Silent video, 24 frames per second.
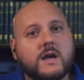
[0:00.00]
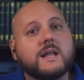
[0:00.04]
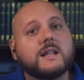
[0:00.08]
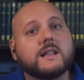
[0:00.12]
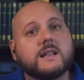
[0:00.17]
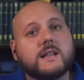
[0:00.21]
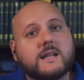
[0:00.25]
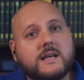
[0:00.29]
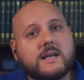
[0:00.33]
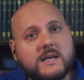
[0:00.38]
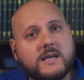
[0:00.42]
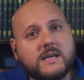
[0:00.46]

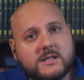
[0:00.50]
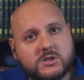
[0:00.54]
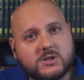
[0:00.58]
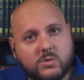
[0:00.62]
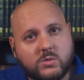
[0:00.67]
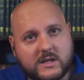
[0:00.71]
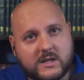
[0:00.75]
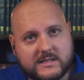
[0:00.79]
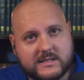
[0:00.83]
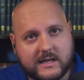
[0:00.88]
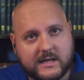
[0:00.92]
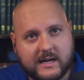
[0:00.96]
lead to
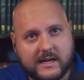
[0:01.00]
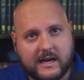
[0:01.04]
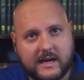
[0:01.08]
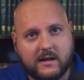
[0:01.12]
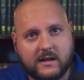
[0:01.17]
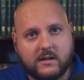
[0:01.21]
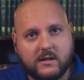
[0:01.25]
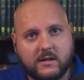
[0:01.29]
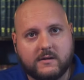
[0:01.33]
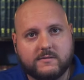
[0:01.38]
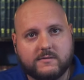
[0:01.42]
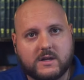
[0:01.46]
a
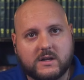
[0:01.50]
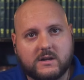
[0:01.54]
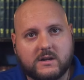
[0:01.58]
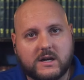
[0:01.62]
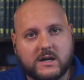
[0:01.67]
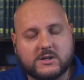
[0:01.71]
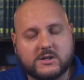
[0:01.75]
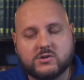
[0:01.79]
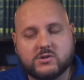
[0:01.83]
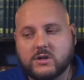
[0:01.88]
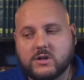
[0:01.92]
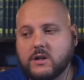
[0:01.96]
denial of the
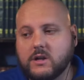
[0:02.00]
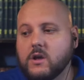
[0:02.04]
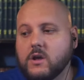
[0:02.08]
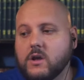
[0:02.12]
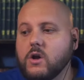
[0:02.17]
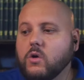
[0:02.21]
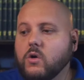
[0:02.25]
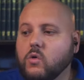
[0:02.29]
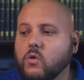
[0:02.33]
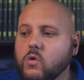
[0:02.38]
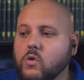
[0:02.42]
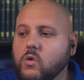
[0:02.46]
doctrine
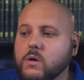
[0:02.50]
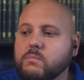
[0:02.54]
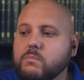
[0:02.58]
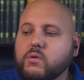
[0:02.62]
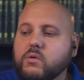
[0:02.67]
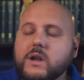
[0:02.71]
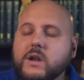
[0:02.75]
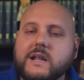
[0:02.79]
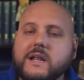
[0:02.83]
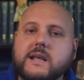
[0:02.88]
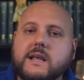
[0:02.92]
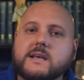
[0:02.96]
or
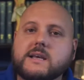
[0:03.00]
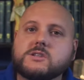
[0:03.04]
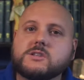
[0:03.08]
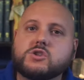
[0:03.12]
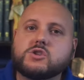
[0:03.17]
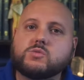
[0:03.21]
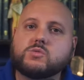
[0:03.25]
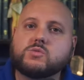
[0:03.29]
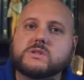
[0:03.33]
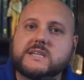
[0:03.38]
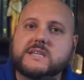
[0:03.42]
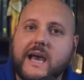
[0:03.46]
put it
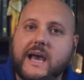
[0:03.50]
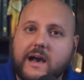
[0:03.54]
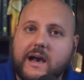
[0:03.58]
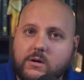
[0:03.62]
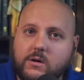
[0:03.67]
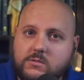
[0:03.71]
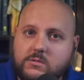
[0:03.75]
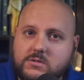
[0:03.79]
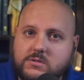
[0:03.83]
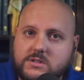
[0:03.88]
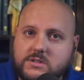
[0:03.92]
into doubt